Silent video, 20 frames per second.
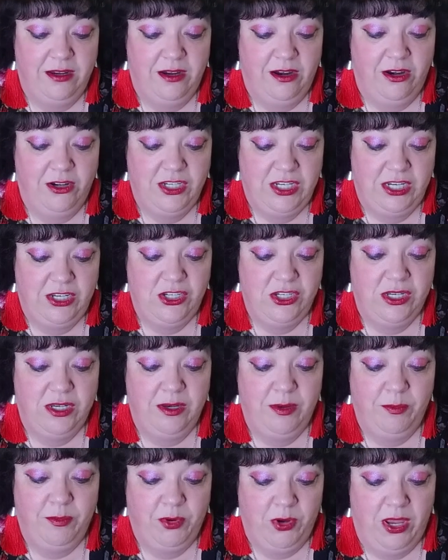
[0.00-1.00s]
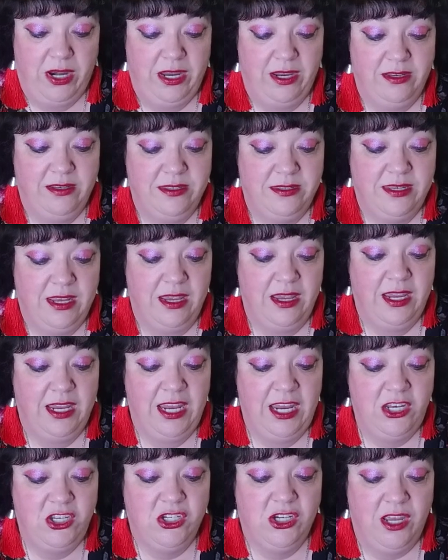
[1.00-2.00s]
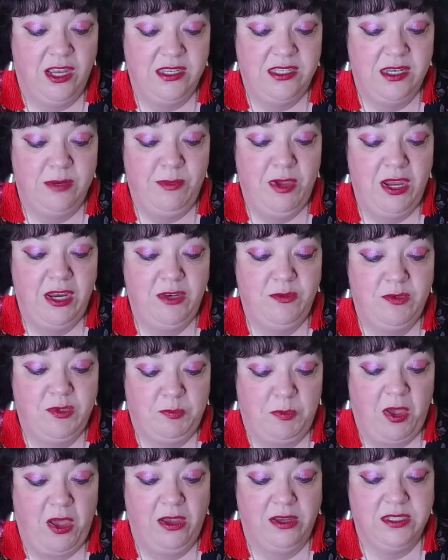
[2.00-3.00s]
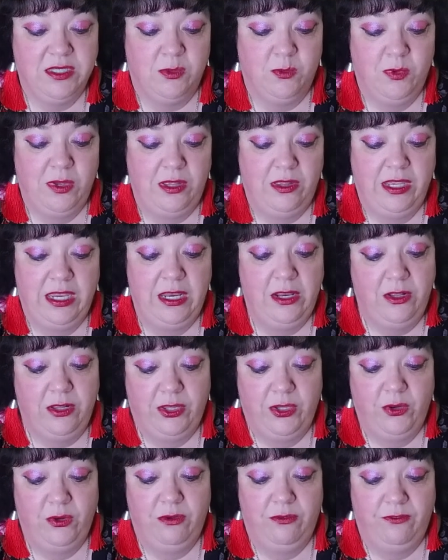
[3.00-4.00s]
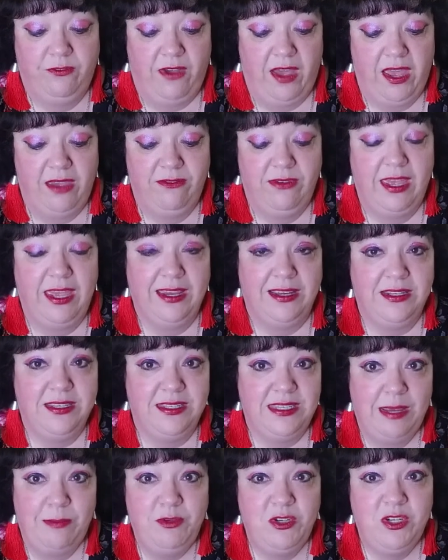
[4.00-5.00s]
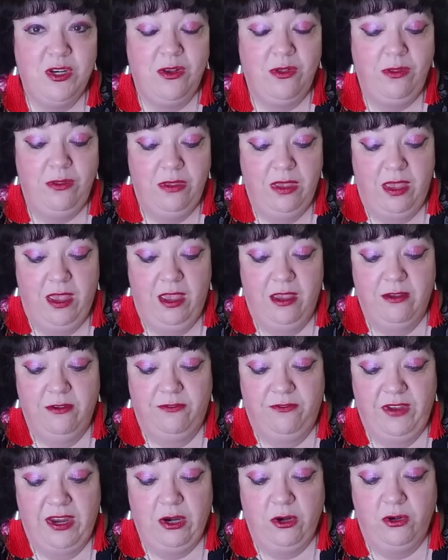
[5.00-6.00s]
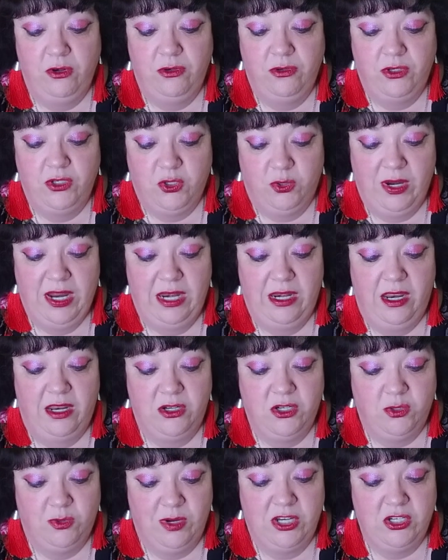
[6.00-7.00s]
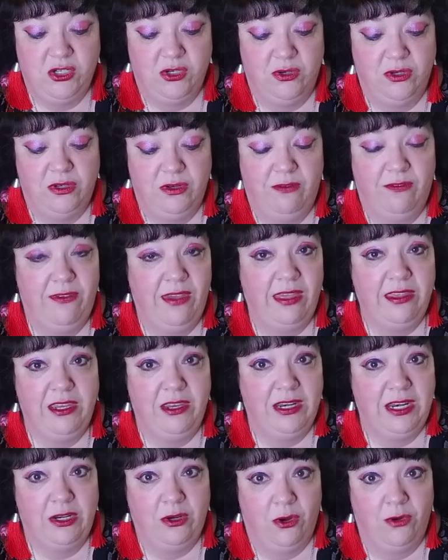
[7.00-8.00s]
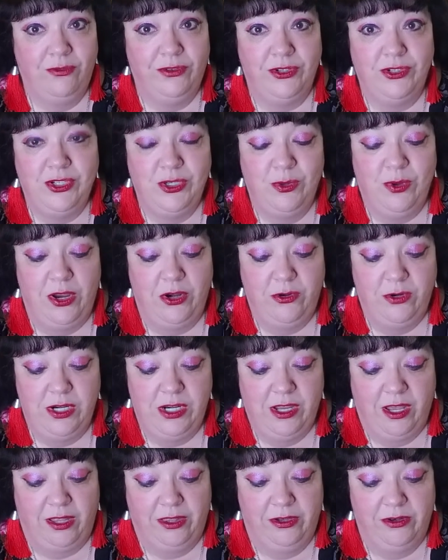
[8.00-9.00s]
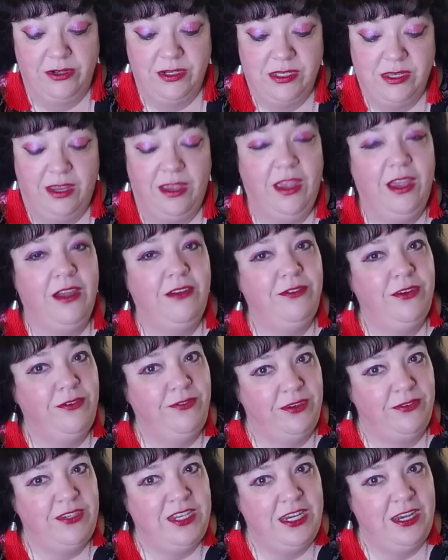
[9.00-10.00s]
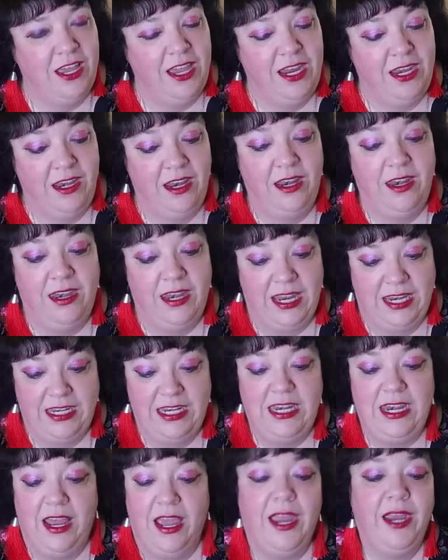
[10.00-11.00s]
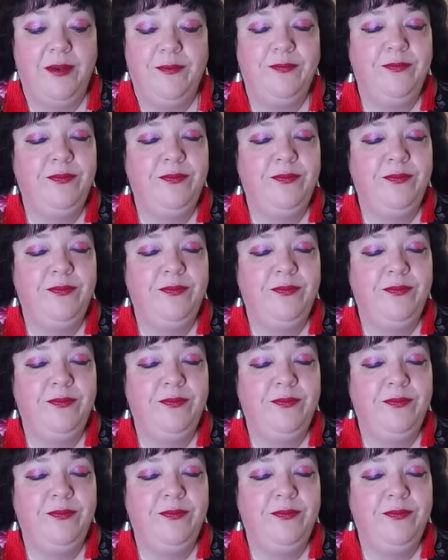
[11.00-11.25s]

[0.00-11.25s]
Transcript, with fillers: artesian products. Each customized box will include five exceptional fair trade treasure valued at over $200 for $59.99.